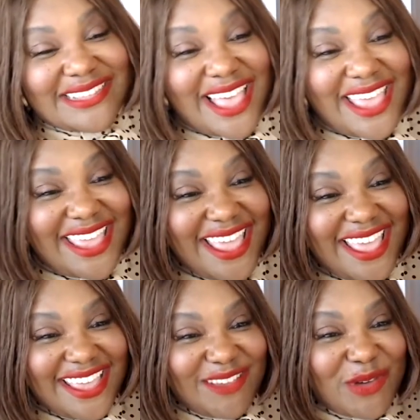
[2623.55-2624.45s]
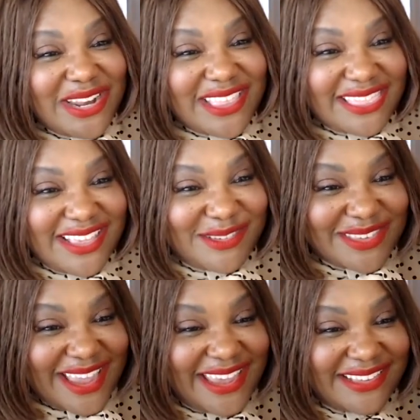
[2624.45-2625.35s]
because one of the
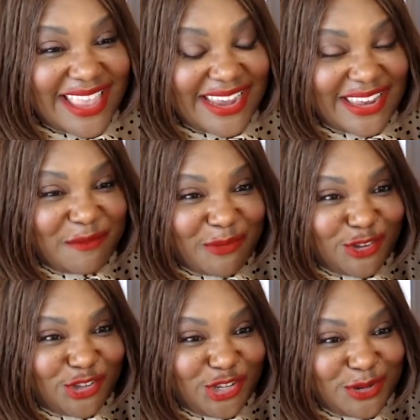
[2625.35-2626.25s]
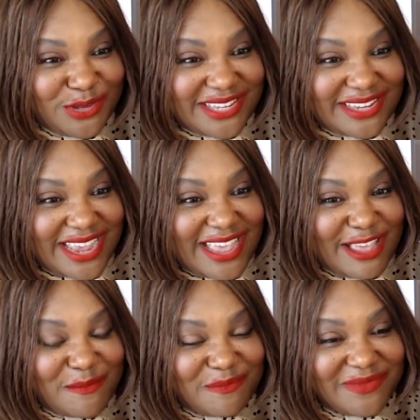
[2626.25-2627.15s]
things was I executive produced
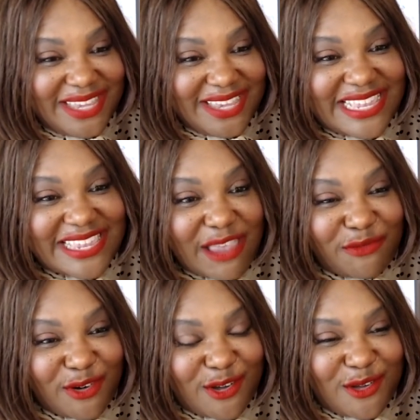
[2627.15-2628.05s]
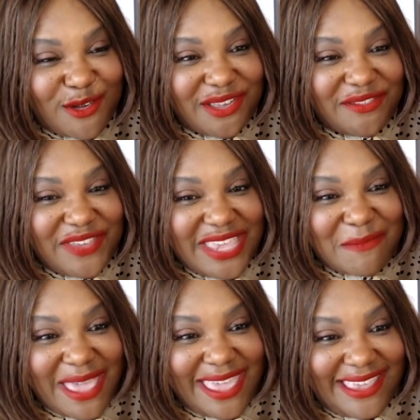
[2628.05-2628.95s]
several
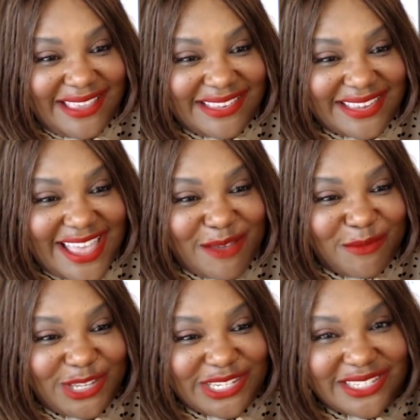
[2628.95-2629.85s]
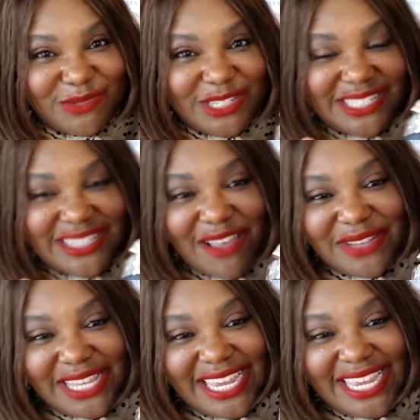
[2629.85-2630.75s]
VMAs, which is
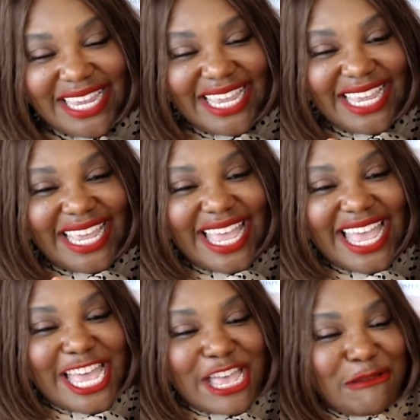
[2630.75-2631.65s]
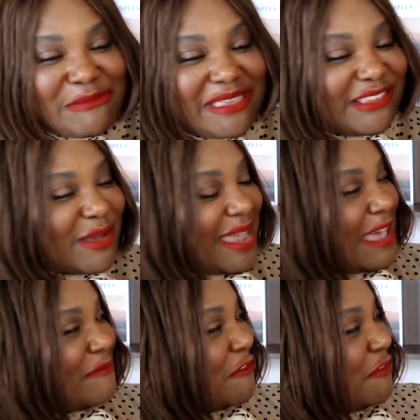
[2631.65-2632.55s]
lovely.
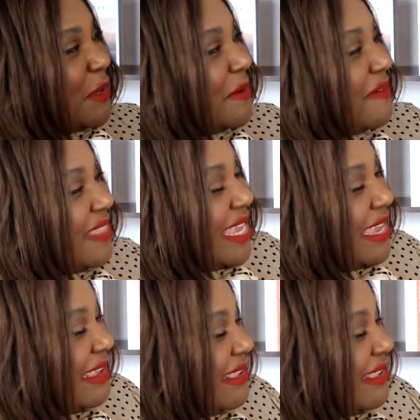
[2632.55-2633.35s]
So I have a few of